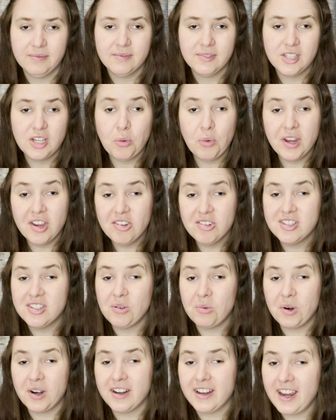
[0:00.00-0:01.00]
So we use
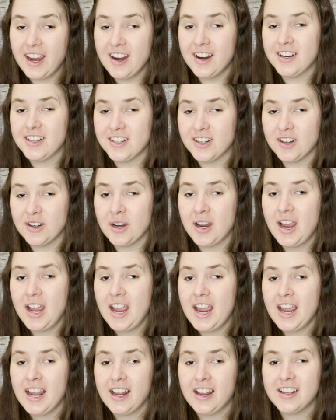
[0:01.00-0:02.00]
the word character
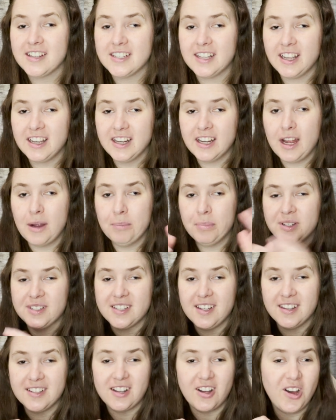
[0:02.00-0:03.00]
because it
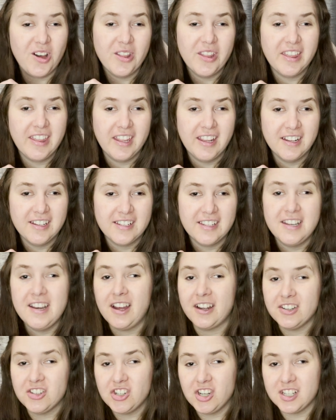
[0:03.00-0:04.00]
encompasses all the things,
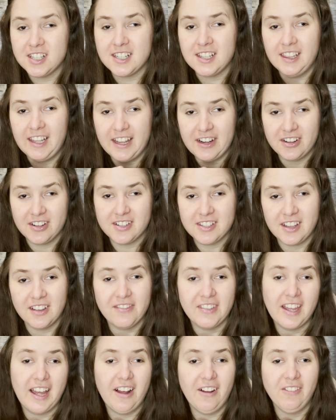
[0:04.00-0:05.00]
not just letters
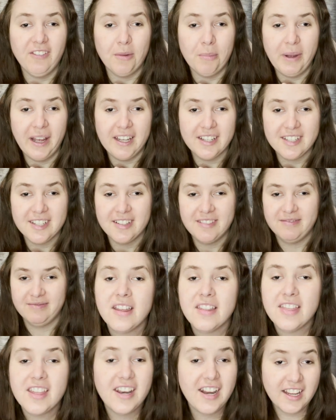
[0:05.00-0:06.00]
of the alphabet.
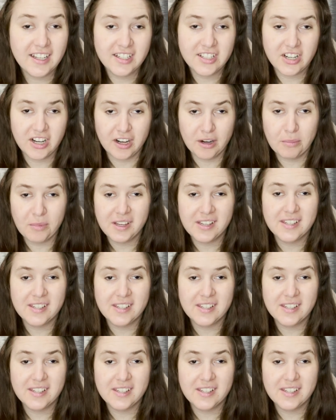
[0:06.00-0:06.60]
The next term